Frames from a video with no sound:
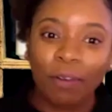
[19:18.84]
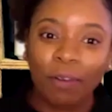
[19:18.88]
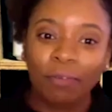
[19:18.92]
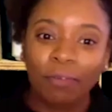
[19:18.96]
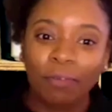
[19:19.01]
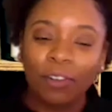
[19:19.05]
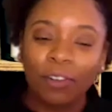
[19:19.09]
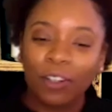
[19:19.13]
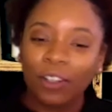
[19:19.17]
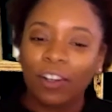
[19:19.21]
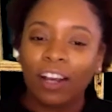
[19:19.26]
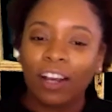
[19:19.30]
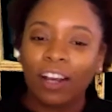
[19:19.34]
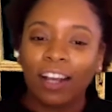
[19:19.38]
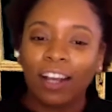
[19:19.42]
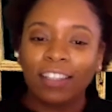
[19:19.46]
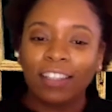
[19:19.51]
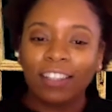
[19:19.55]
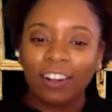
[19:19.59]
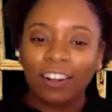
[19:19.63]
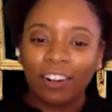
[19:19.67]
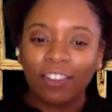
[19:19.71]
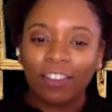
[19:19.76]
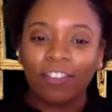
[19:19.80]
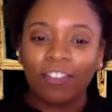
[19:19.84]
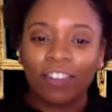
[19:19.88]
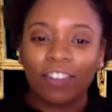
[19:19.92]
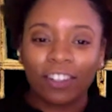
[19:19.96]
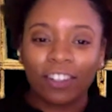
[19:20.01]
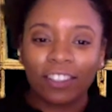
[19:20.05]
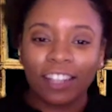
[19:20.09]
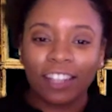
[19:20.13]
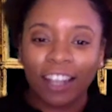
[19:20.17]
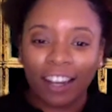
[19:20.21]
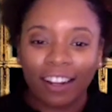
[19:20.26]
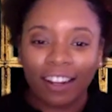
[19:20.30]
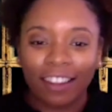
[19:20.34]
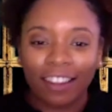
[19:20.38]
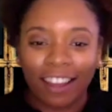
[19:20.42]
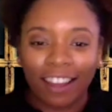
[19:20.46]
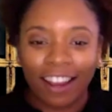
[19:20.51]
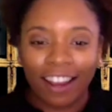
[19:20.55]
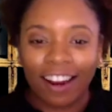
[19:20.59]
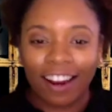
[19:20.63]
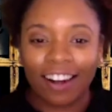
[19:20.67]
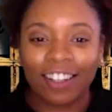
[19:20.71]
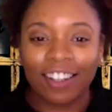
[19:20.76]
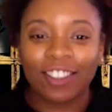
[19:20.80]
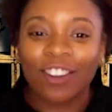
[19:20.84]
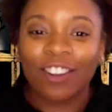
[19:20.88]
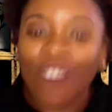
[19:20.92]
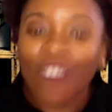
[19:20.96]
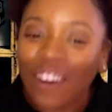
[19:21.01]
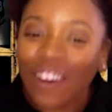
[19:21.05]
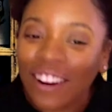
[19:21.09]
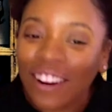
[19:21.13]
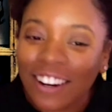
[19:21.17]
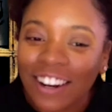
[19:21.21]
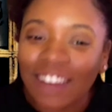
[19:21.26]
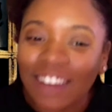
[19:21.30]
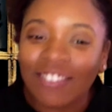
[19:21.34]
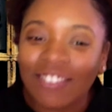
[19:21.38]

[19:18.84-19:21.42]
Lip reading: Well, you guys heard it first here in the Heritage Quarter.